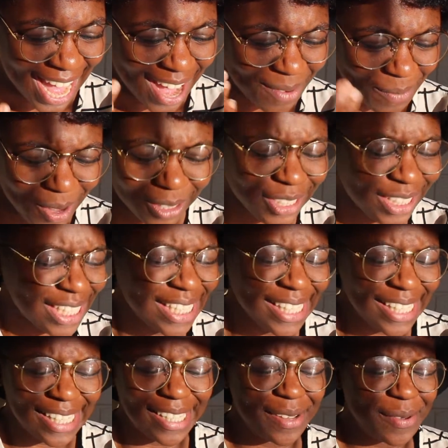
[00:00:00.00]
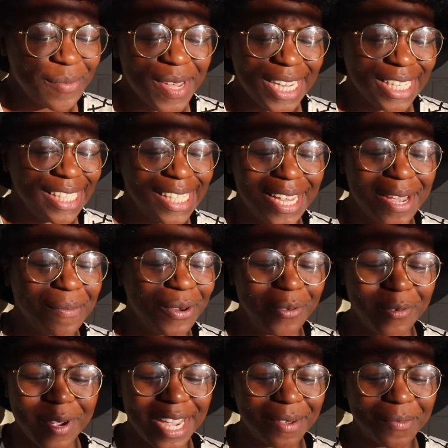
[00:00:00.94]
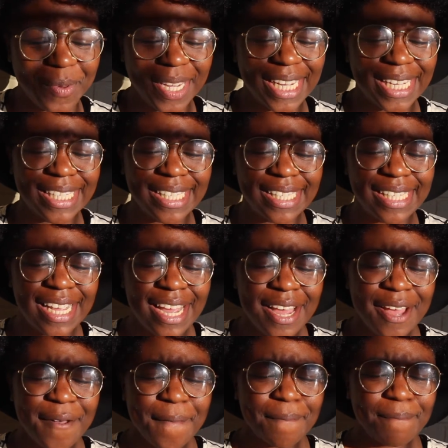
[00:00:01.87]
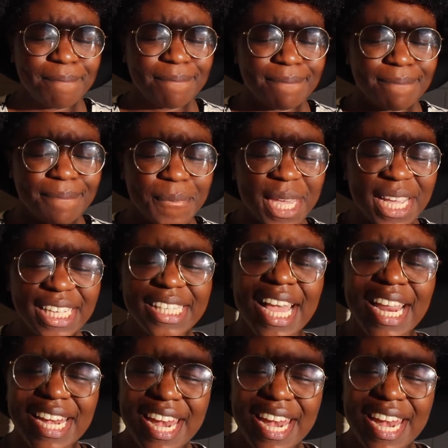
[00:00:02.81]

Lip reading: Emotions to me seemed weak because I